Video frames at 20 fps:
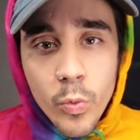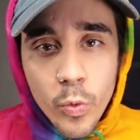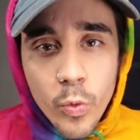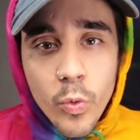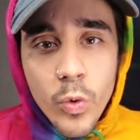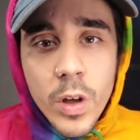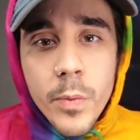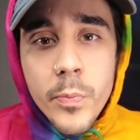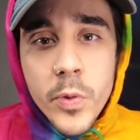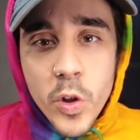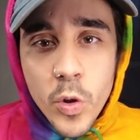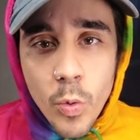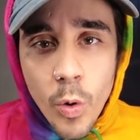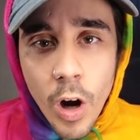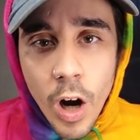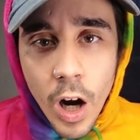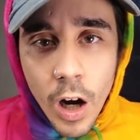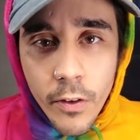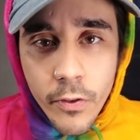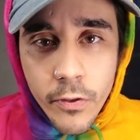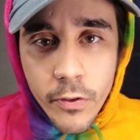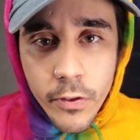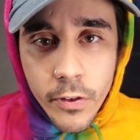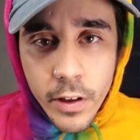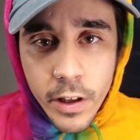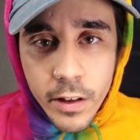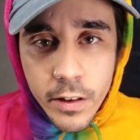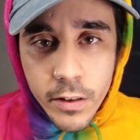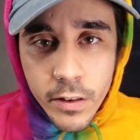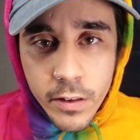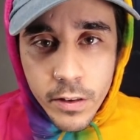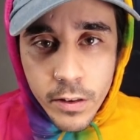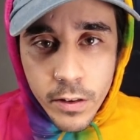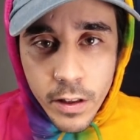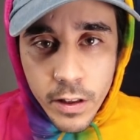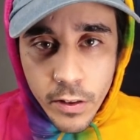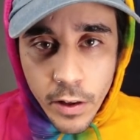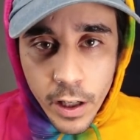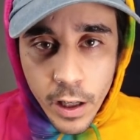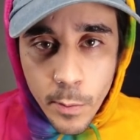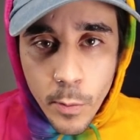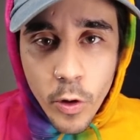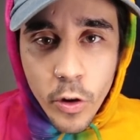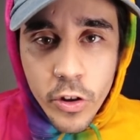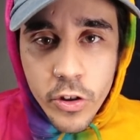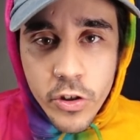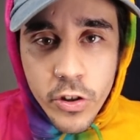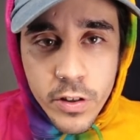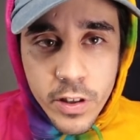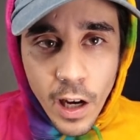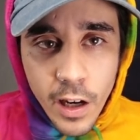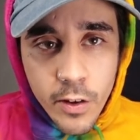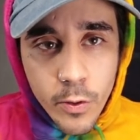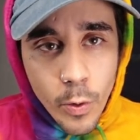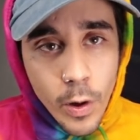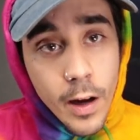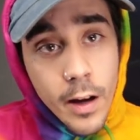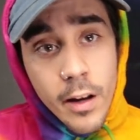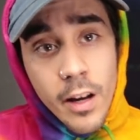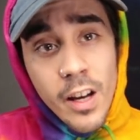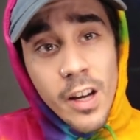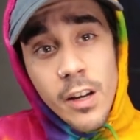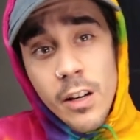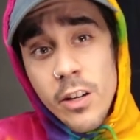rip you off in like a malicious kind of way.